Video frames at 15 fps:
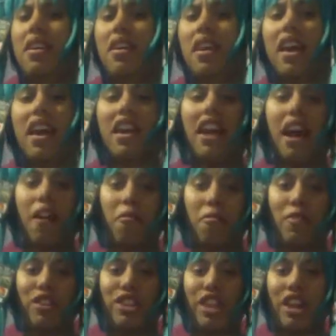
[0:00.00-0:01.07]
And I'll
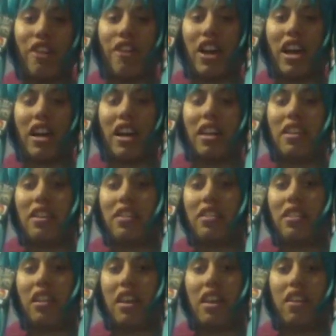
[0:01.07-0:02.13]
put their
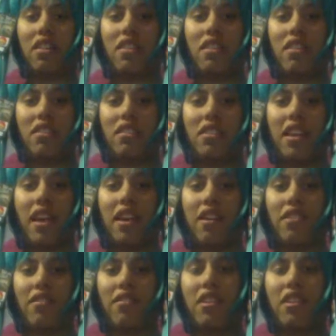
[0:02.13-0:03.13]
link down.